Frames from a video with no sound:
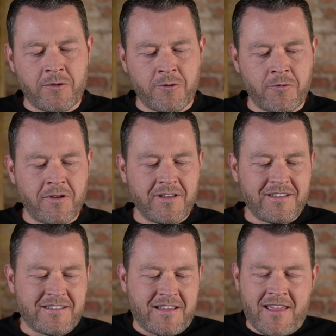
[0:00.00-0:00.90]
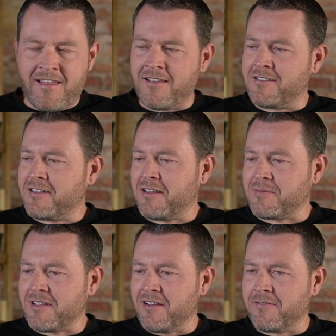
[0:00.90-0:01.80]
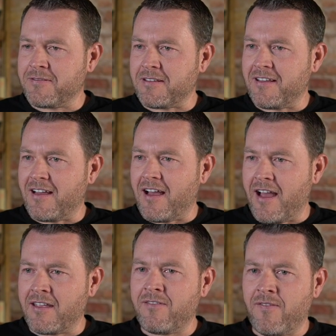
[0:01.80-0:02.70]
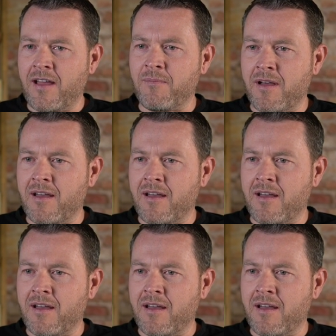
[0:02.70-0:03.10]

who says to themselves, I could find